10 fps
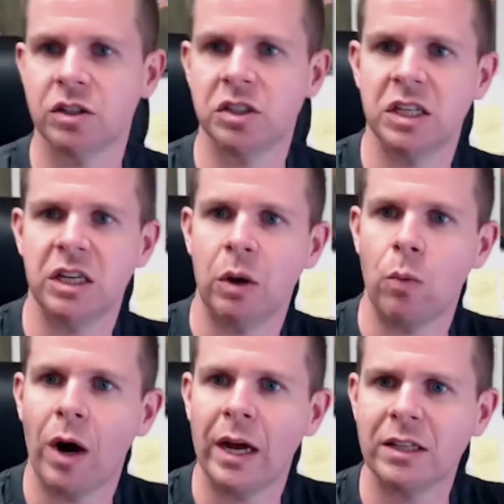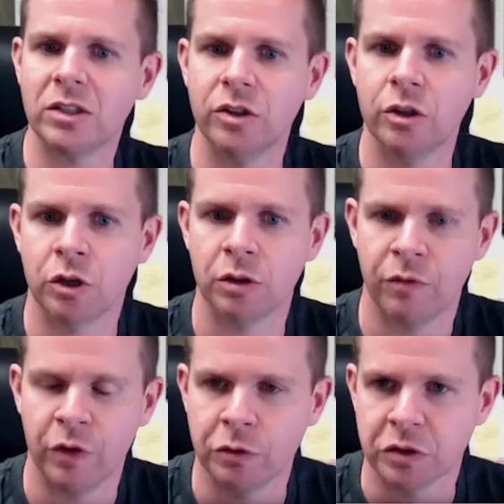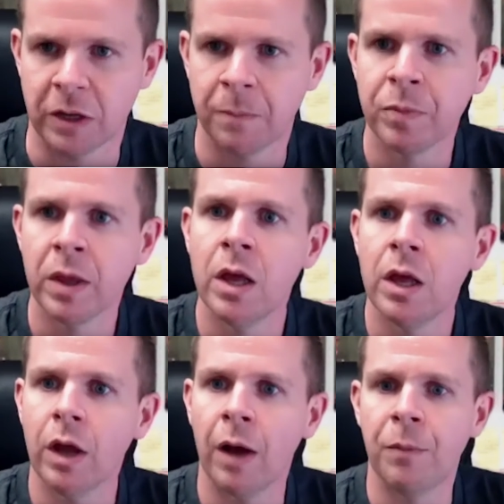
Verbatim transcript: see and why it's a little confusing. yeah.